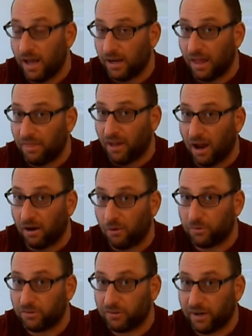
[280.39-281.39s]
and I thought
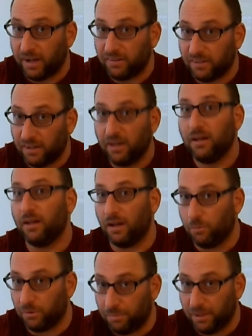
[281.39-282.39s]
I was crazy
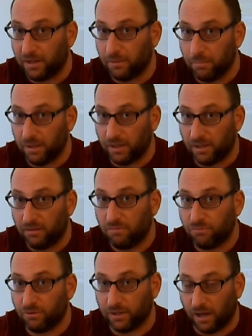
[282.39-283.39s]
and would be
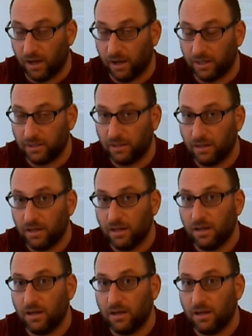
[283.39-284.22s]
committed for an